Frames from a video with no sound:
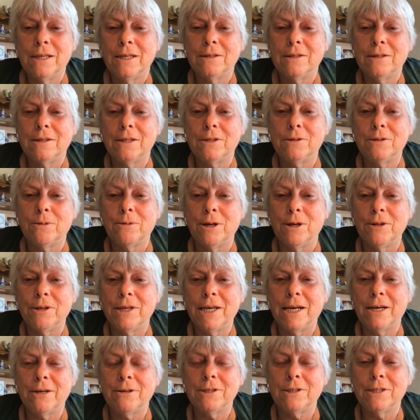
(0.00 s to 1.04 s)
the 12th
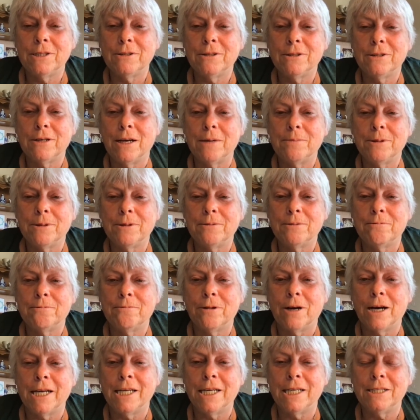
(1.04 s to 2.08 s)
house here, upper
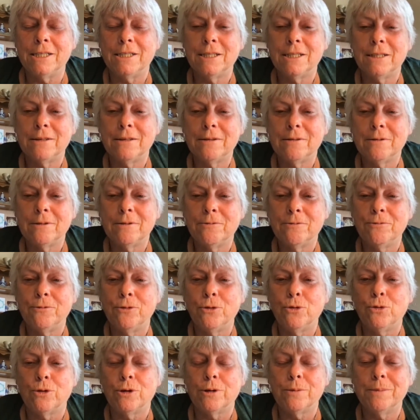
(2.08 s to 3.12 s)
right,
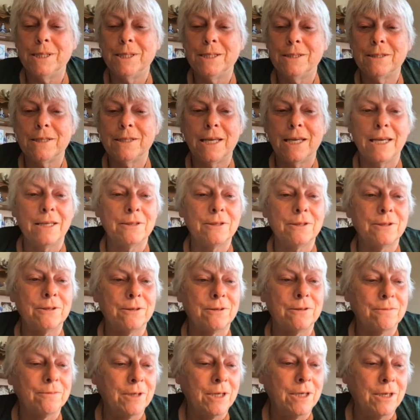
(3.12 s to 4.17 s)
four means cancer.
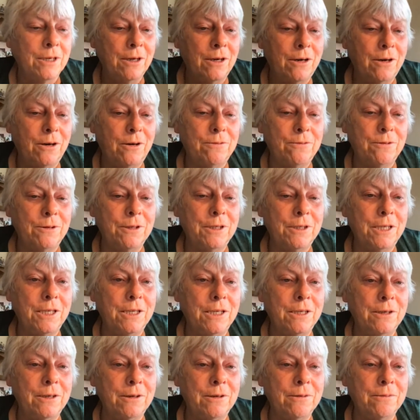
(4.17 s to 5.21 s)
Over
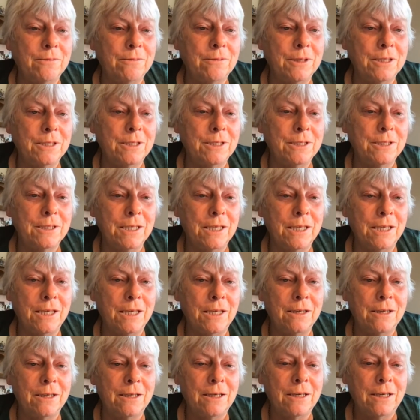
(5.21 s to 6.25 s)
here, we
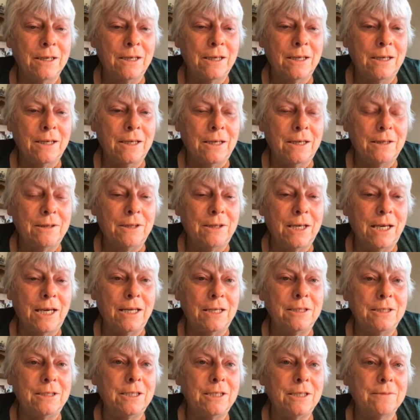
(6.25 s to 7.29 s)
see
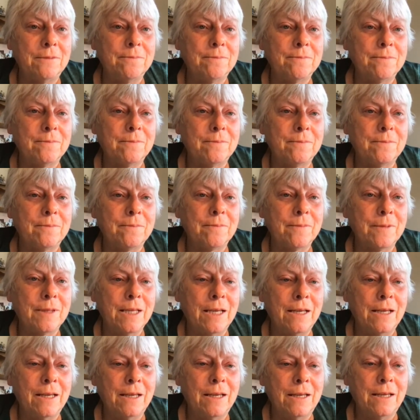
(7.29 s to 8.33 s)
that
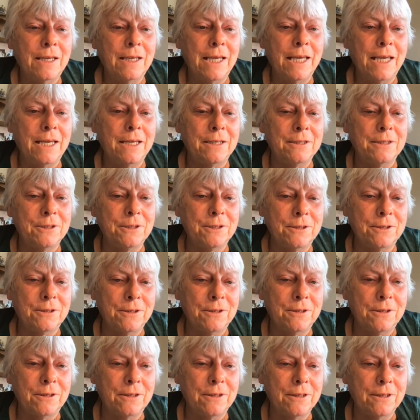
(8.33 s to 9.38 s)

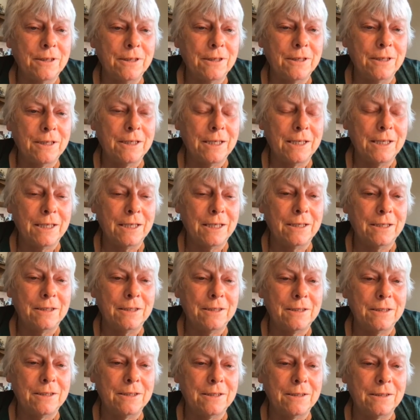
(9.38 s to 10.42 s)
cancer
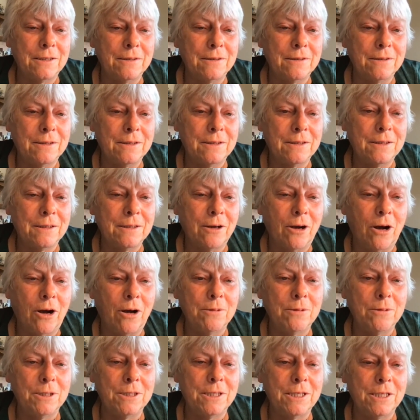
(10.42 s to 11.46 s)
is
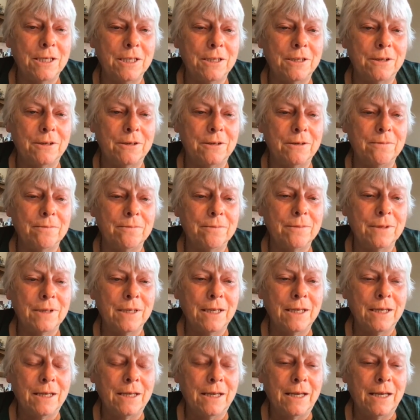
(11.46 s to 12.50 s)
always here
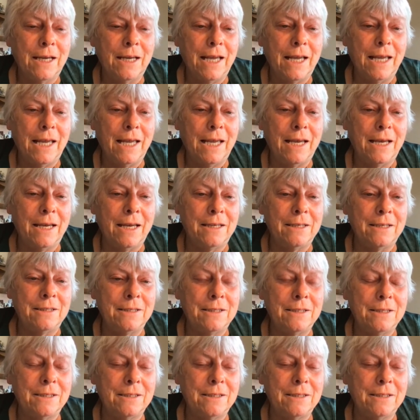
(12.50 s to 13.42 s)
and